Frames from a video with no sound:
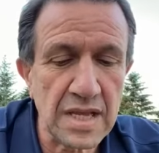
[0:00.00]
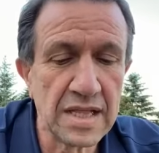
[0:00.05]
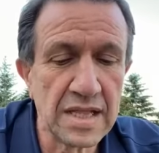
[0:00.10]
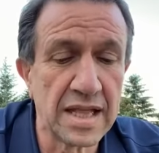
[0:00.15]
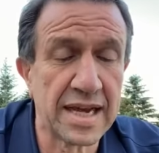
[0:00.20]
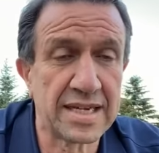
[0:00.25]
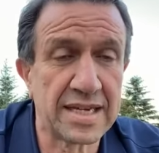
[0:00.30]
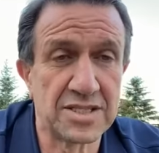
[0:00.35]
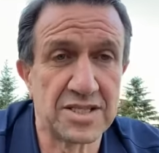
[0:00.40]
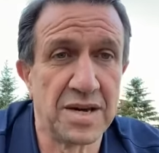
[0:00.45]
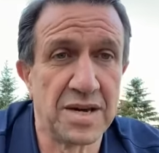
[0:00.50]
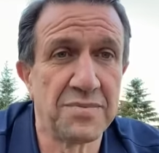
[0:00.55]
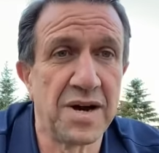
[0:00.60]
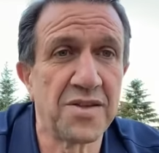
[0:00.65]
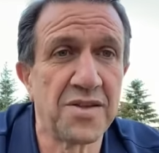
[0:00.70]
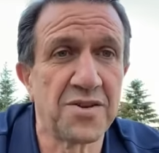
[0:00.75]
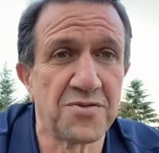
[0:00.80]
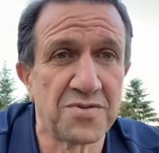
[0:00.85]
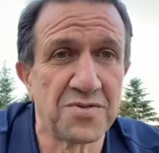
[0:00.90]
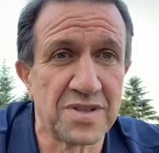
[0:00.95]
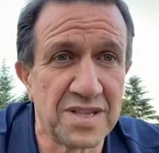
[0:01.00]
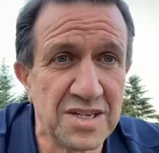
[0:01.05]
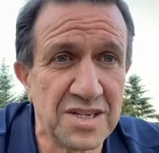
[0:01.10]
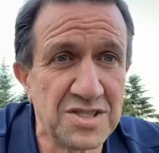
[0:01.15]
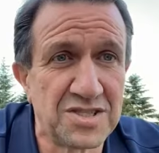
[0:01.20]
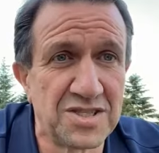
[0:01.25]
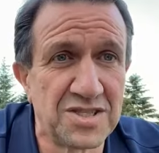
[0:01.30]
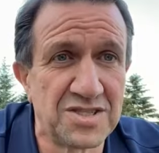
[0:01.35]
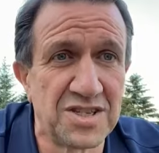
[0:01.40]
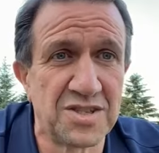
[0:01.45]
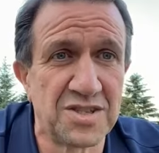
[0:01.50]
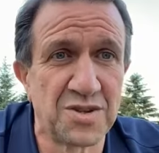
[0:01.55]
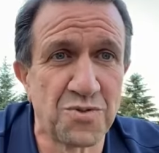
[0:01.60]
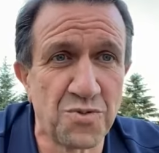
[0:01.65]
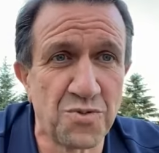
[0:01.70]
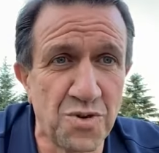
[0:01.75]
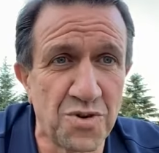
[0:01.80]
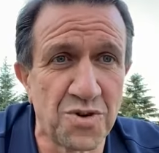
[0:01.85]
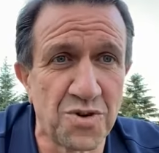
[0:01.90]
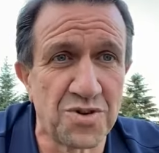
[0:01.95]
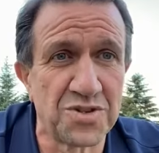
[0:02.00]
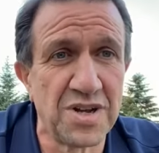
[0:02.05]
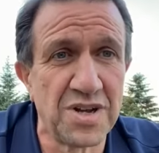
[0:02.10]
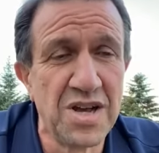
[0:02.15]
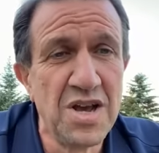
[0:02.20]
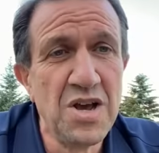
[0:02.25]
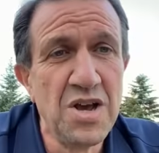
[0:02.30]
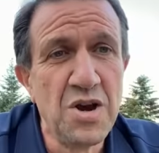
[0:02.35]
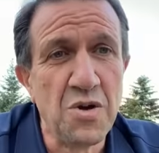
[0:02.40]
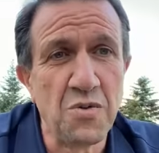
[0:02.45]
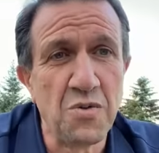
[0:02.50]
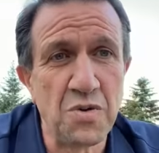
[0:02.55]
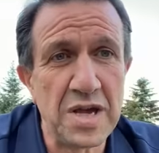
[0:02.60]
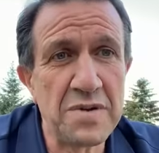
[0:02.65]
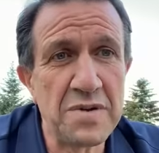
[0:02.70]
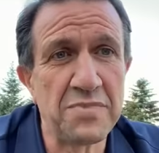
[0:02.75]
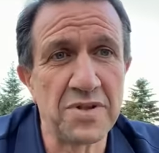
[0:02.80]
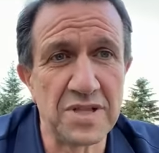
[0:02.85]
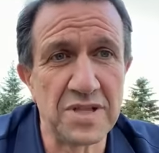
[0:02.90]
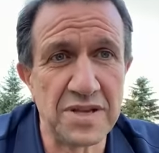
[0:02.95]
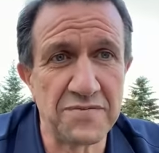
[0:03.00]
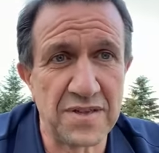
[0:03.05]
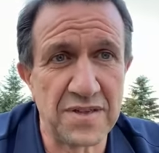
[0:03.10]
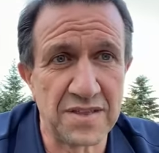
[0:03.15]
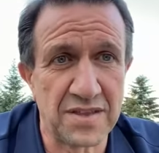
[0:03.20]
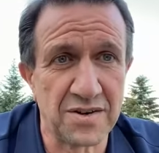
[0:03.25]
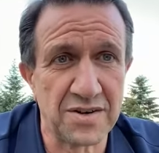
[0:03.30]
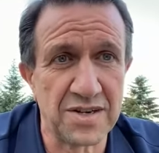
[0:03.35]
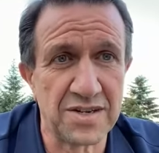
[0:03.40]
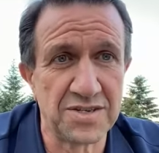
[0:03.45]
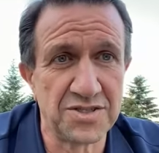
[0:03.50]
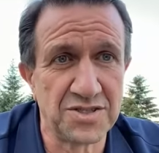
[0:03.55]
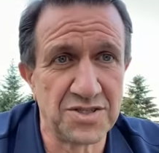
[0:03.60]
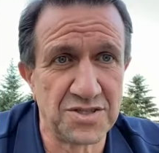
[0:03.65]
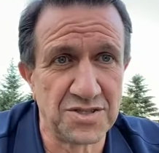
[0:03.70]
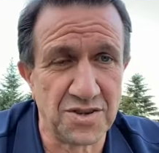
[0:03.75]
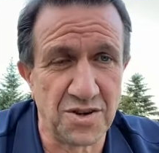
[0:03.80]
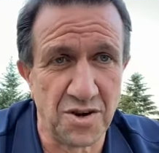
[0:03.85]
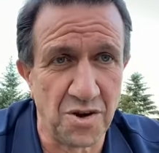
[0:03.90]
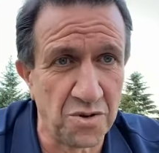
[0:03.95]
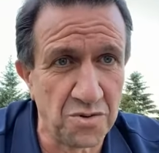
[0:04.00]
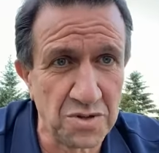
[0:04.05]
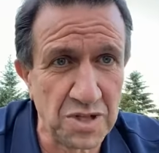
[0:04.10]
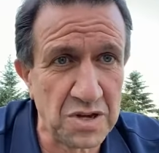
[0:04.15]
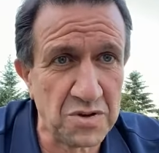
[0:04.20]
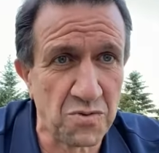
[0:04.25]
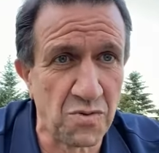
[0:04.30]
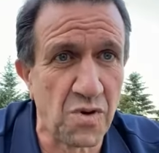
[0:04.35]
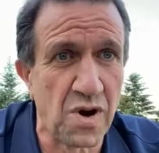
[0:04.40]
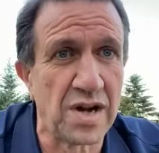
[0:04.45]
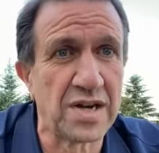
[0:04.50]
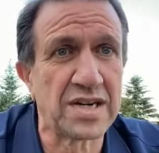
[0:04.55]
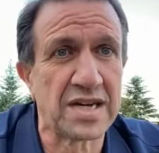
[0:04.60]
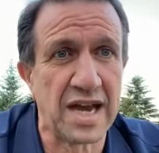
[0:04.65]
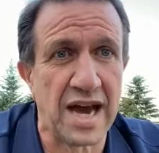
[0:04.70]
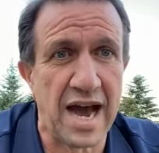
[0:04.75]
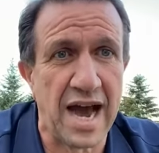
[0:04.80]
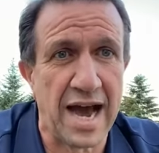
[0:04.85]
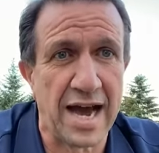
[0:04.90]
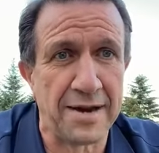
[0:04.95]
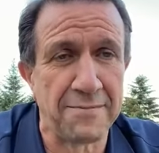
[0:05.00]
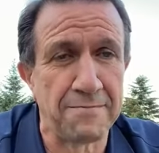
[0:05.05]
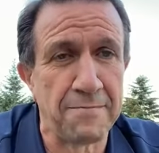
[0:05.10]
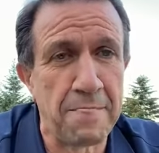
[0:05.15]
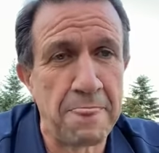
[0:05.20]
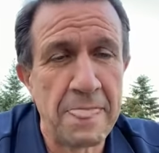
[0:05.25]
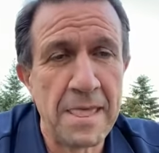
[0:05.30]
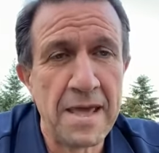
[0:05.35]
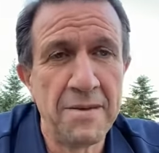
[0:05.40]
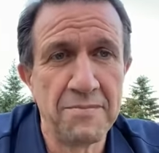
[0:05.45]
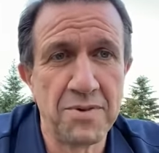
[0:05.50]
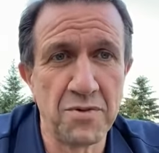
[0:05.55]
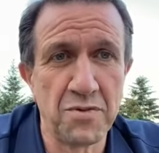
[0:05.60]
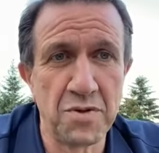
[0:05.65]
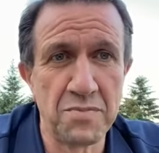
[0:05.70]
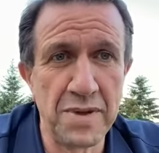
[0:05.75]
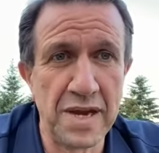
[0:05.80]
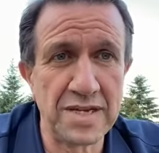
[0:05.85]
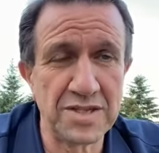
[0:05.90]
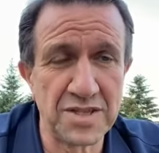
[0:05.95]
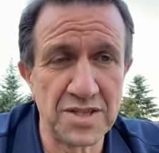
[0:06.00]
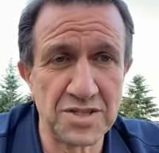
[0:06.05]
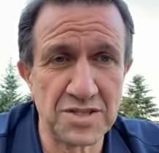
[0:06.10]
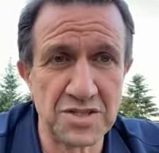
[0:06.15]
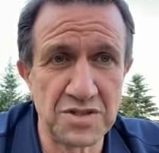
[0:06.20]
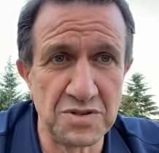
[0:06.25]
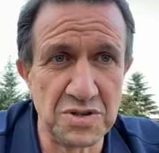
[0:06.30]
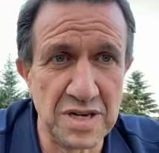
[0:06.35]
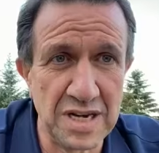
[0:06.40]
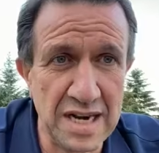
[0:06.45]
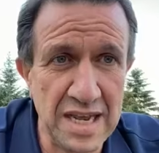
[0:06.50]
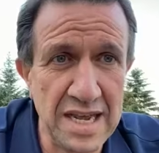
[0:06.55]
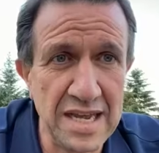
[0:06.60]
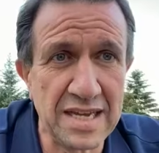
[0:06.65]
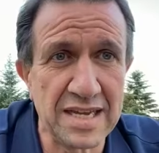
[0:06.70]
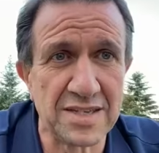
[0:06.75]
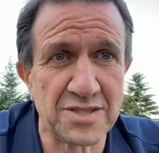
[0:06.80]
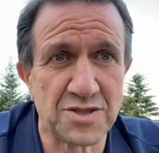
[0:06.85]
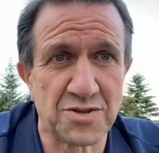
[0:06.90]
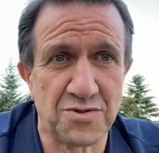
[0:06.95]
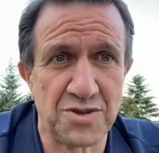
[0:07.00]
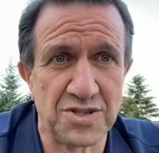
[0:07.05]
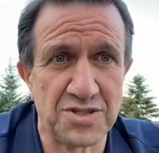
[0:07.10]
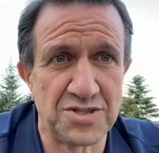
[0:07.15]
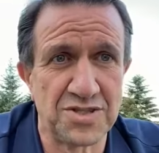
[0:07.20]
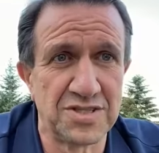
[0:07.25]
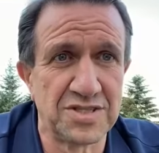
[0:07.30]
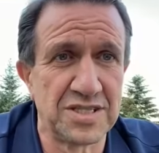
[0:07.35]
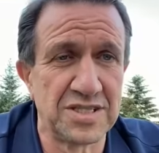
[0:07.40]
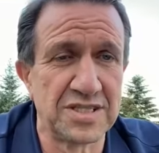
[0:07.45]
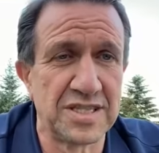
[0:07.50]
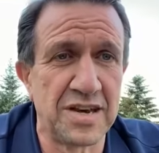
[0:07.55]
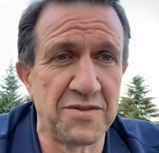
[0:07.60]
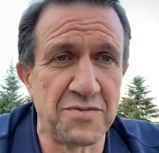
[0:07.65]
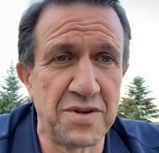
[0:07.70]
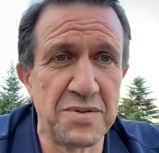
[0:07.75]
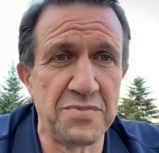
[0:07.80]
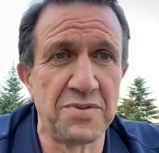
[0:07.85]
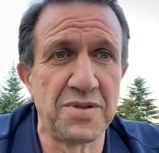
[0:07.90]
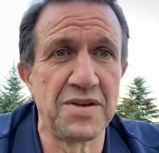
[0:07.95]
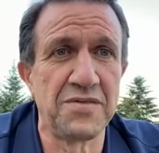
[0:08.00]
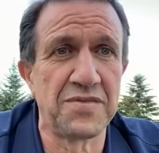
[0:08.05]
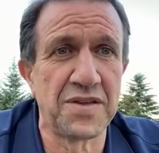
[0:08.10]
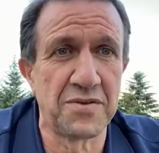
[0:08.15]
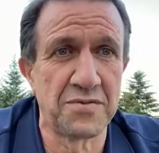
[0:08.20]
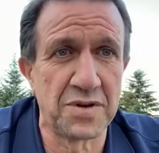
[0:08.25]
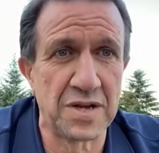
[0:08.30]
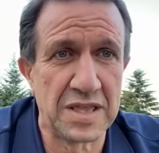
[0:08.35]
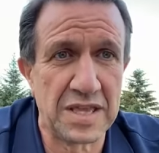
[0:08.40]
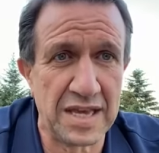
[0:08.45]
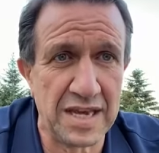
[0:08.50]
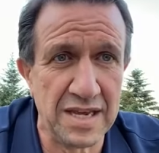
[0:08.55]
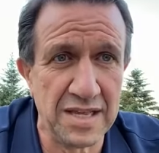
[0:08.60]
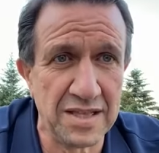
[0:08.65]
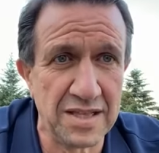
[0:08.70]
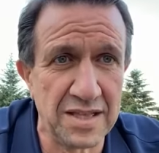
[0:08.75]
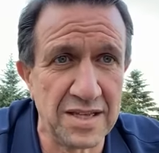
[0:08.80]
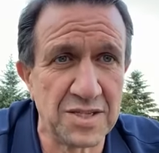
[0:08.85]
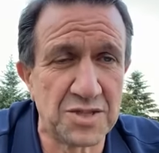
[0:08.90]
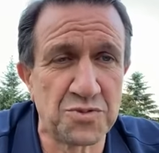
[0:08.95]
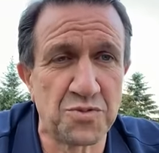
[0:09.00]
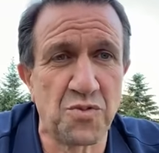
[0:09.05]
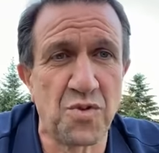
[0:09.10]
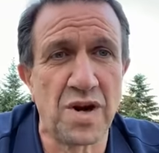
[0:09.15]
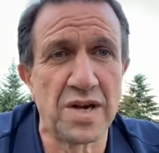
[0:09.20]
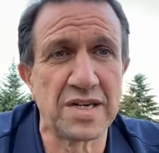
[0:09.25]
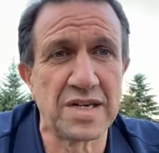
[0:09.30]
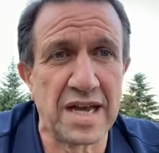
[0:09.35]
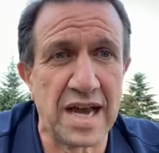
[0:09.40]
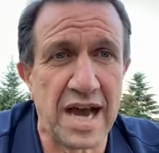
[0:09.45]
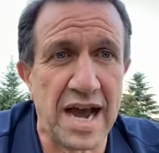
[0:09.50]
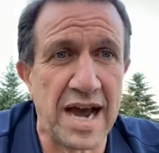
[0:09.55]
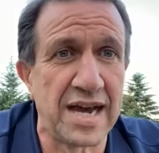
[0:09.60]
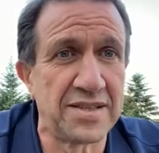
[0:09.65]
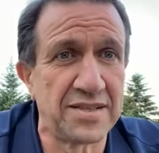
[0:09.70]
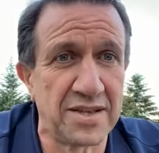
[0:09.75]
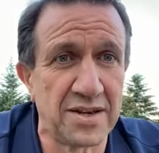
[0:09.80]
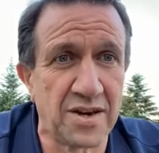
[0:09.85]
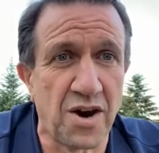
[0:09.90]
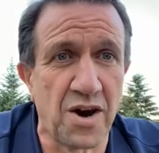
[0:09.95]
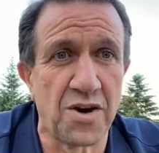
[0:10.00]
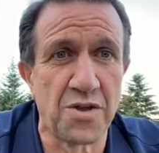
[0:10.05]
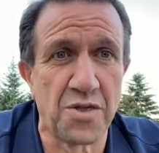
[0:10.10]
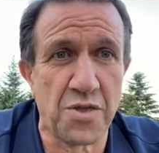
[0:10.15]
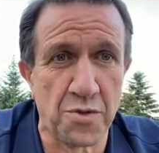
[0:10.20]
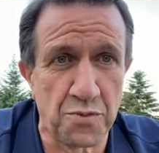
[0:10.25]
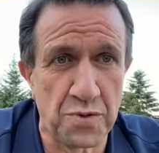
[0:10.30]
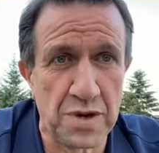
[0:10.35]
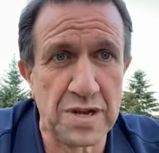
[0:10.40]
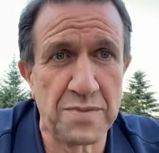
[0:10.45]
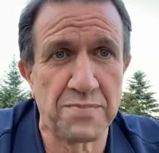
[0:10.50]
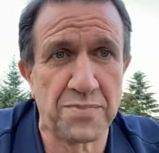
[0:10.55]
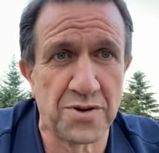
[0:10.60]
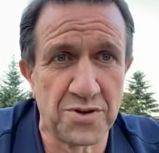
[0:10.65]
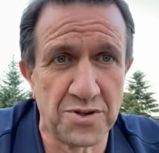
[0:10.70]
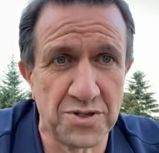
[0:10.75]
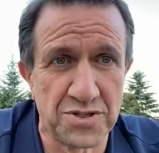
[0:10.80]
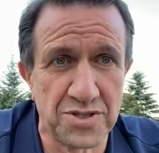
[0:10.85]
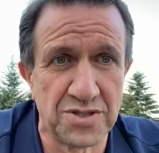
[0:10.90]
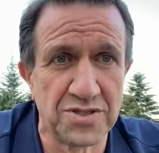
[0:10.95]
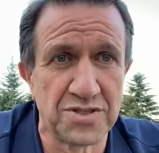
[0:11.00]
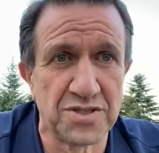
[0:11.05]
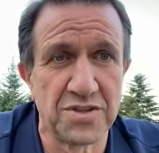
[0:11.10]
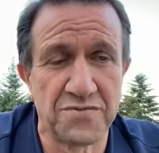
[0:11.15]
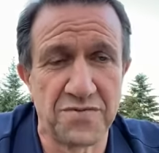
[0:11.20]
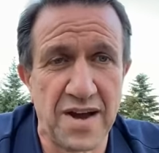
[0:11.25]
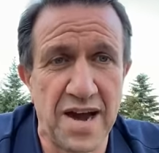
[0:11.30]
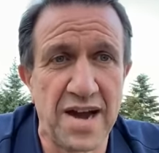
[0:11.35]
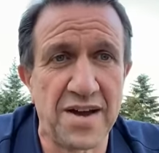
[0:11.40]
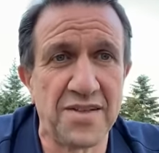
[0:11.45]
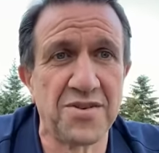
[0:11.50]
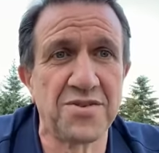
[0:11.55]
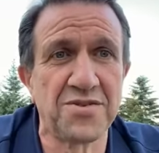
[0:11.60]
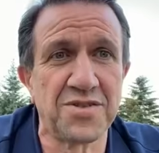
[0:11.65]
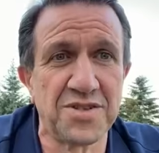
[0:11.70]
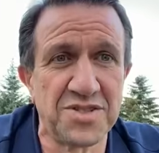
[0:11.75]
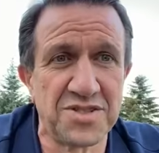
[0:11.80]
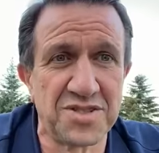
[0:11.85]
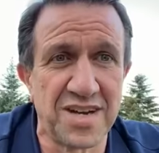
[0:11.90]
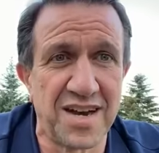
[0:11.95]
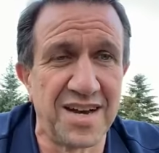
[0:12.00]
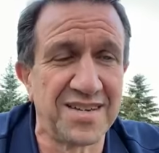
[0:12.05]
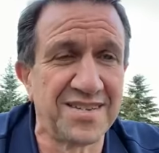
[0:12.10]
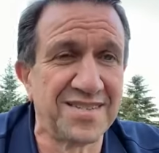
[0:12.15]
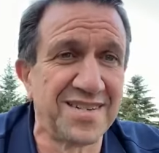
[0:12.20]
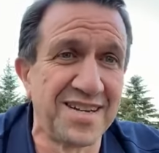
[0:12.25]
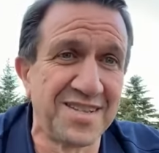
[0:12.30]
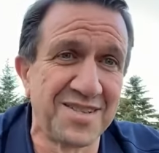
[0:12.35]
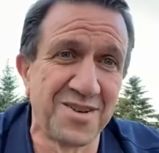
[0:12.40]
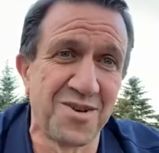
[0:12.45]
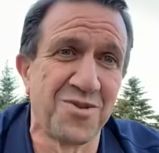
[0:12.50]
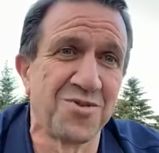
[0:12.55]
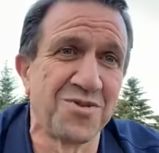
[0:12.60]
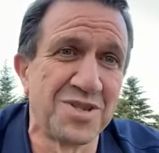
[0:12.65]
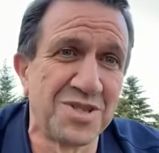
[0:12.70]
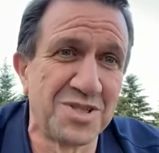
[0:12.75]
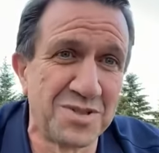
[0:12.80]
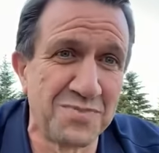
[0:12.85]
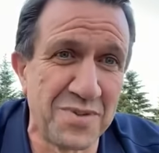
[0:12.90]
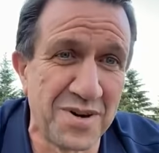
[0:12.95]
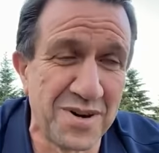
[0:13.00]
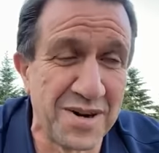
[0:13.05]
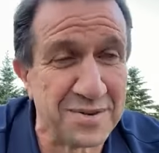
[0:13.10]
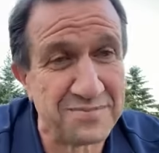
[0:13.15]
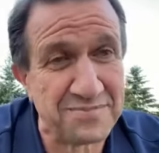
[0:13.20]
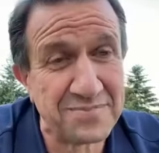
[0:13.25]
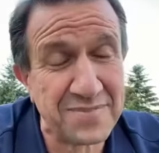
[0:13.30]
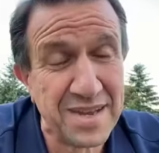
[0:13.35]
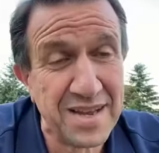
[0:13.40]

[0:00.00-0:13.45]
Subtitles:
Like some other religions in the world, we believe that there is only one God. But what makes us unique as Christians is that we believe that within this one God, there are three persons, the Father, the Son, and the Holy Spirit.